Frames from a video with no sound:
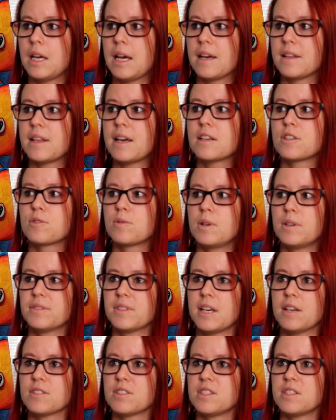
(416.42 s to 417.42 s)
And that
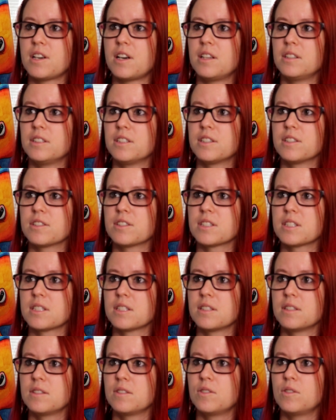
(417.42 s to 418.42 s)
$12,000
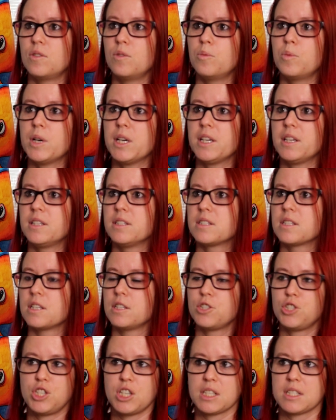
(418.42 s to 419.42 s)

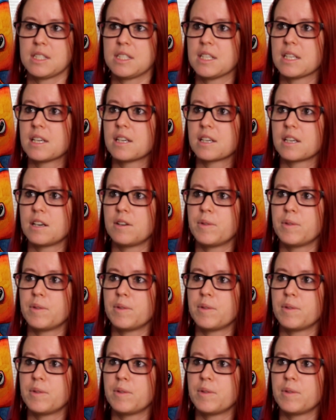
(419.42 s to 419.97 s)
was just to get